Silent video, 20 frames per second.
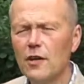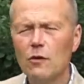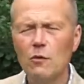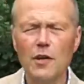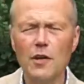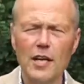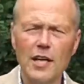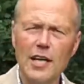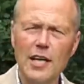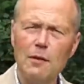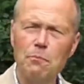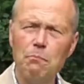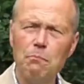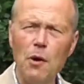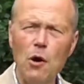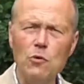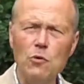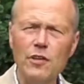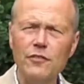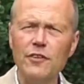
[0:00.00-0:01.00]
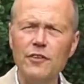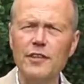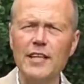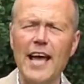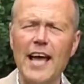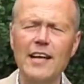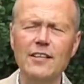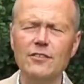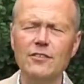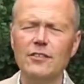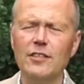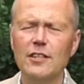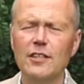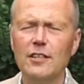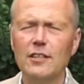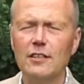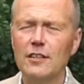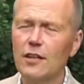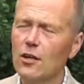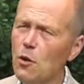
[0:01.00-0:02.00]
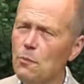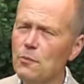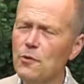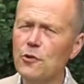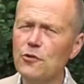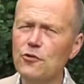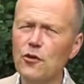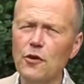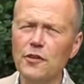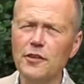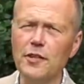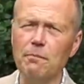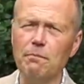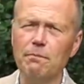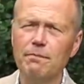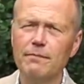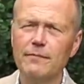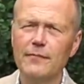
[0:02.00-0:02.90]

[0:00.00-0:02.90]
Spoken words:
with a little bonus at the end. I hope you enjoyed them.